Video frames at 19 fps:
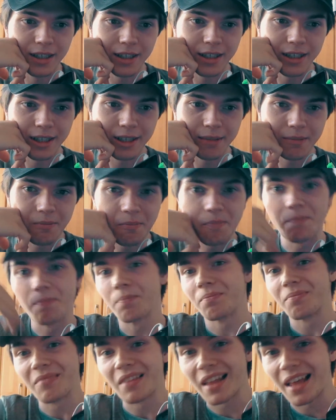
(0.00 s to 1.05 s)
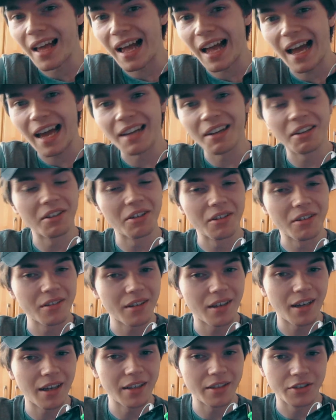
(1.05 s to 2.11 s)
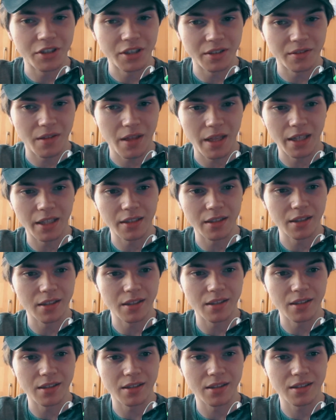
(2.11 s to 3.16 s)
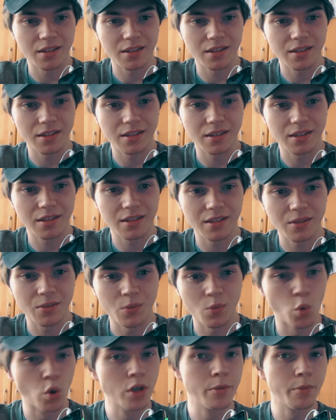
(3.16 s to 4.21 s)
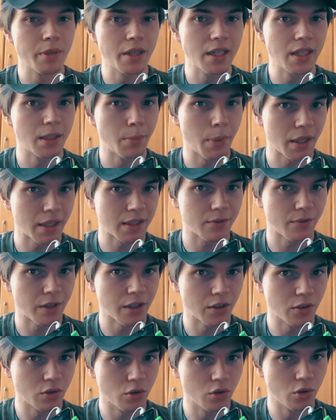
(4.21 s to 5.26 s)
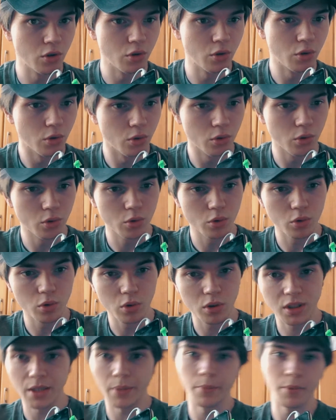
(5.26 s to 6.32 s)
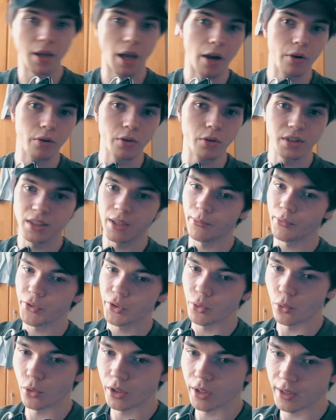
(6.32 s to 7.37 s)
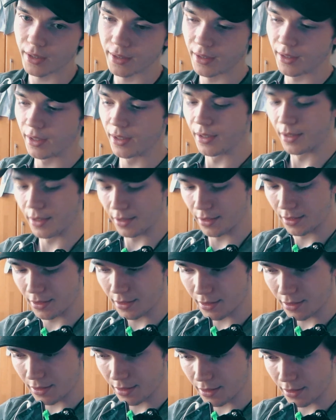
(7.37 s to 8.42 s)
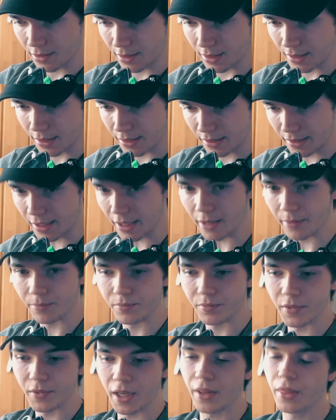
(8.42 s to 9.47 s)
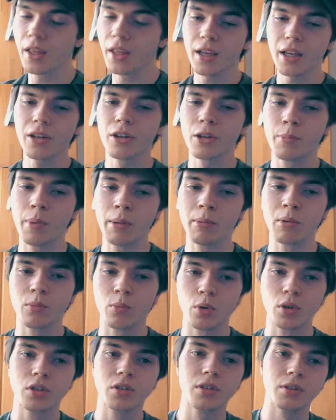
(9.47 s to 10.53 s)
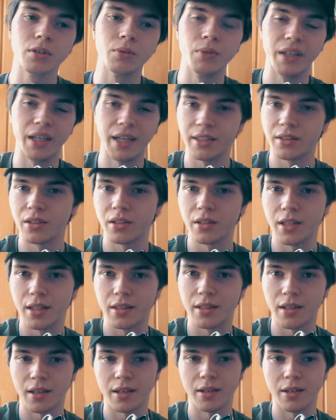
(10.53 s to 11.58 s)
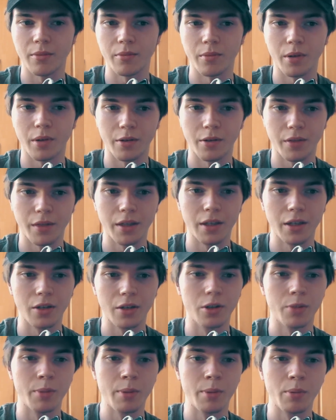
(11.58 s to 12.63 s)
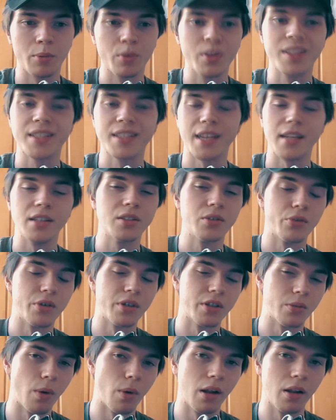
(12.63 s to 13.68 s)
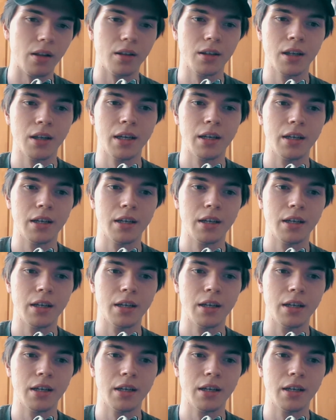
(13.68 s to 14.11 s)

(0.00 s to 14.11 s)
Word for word: Um, I don't know. I just think that this wouldn't be the best thing to do somehow, some sorta. Yeah, I think a lot of people would relate to that, and I, I think a lot of people would say so as well.